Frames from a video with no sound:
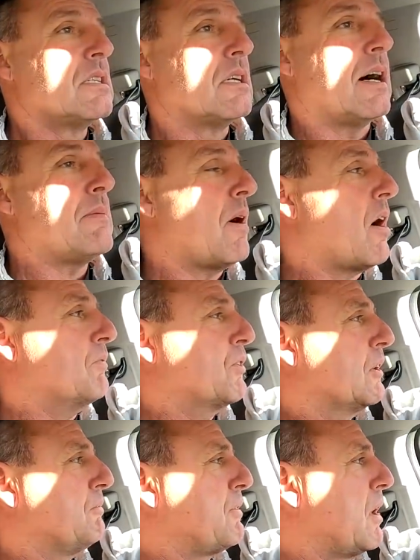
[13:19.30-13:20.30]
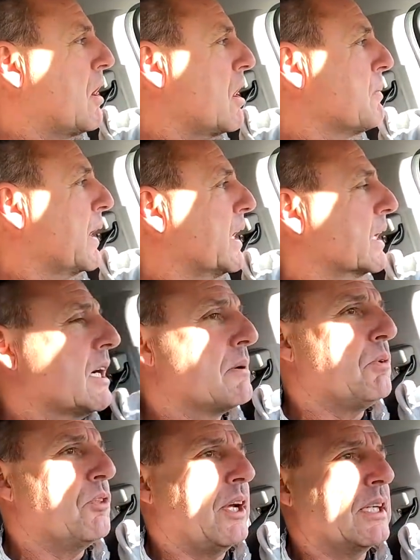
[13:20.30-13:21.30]
So I'm off to the farm. I got a
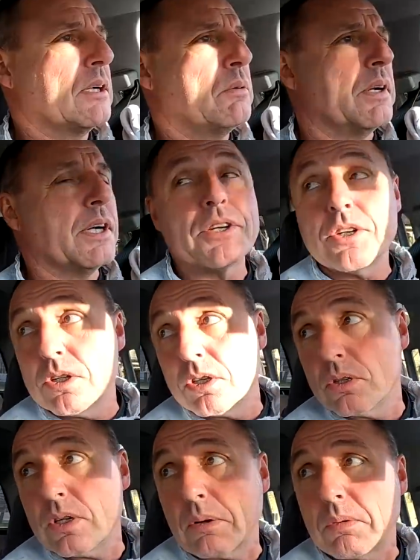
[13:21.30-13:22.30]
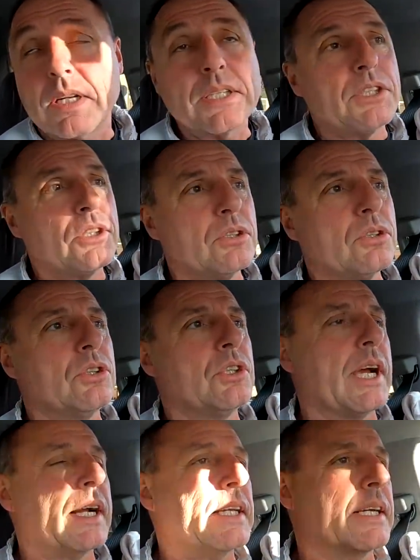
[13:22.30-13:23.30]
couple things I want to do. I want to
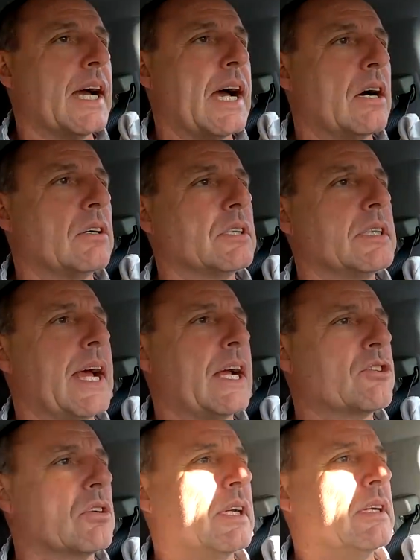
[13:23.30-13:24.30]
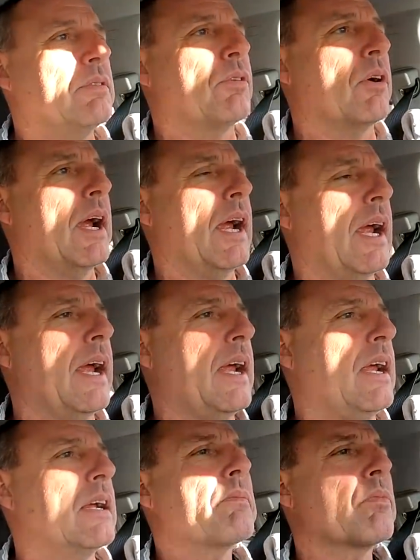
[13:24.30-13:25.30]
check the cows naturally for
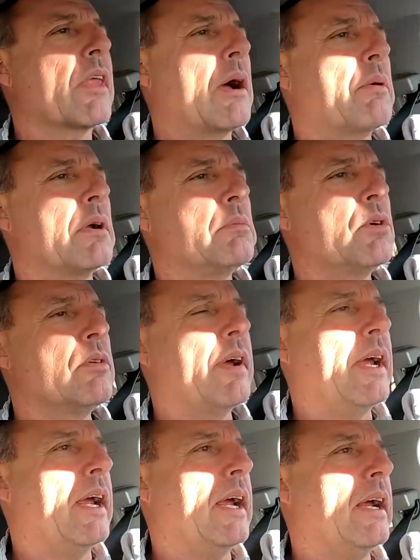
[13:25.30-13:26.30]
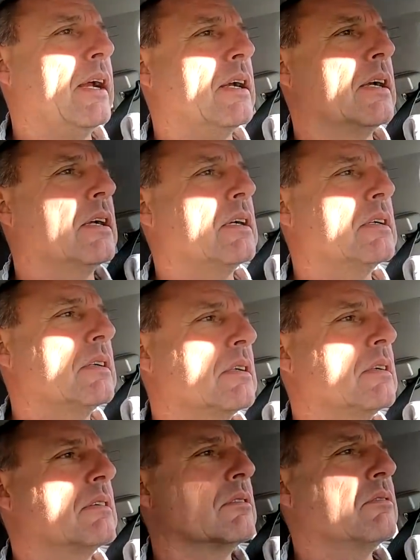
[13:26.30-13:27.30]
hay. I want to move a
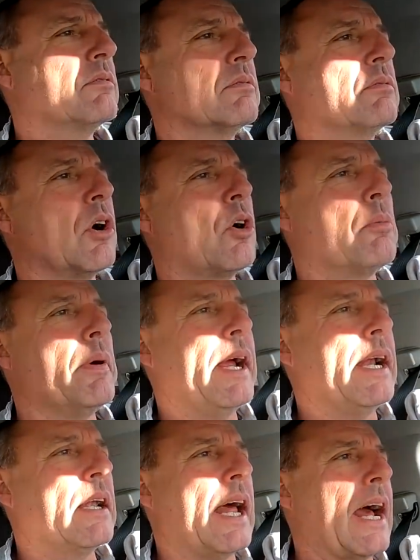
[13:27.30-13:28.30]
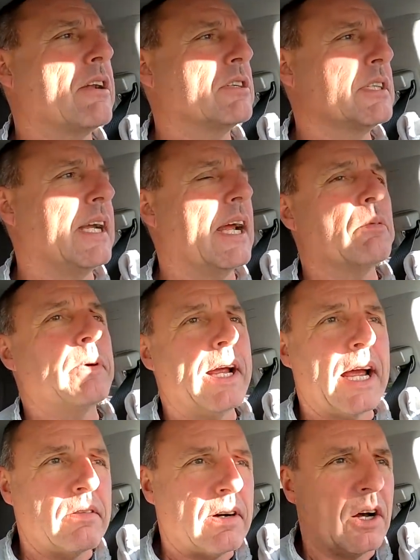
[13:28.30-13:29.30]
homemade ladder stand we
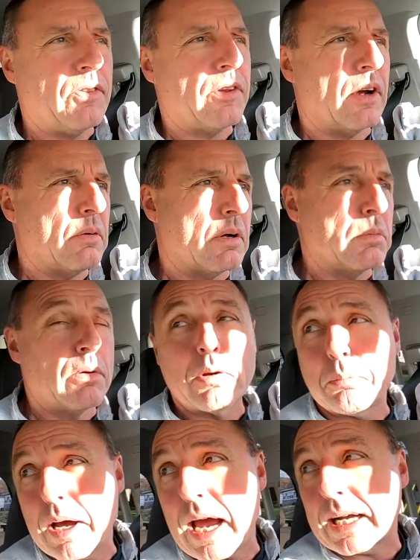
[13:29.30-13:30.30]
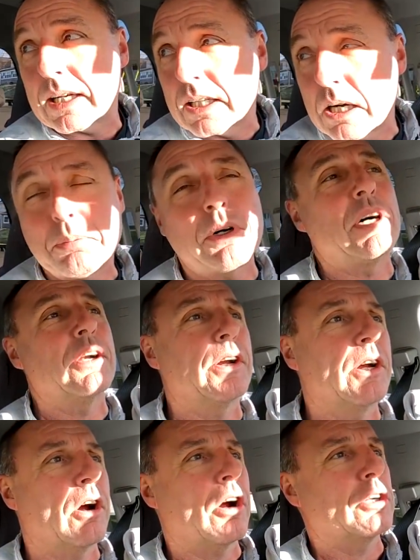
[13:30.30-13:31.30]
have out there. I want to move it back a couple
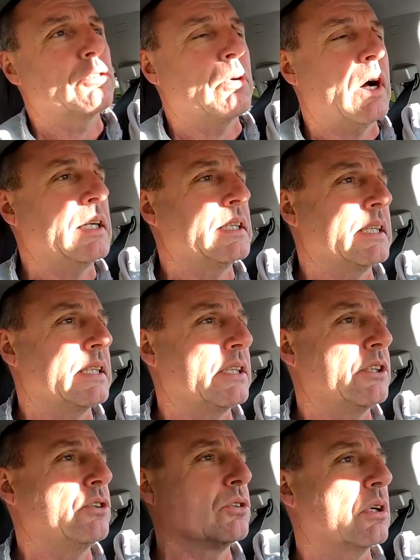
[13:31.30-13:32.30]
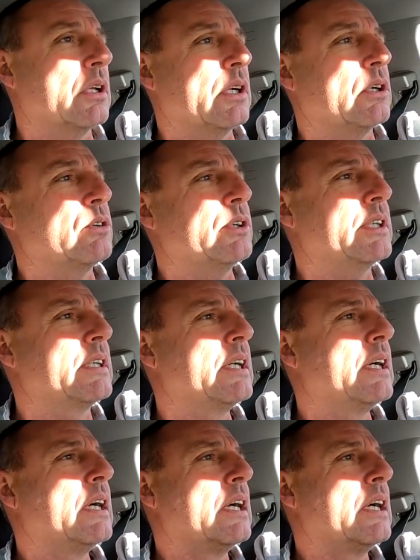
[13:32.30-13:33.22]
hundred yards. Ron says it's too close.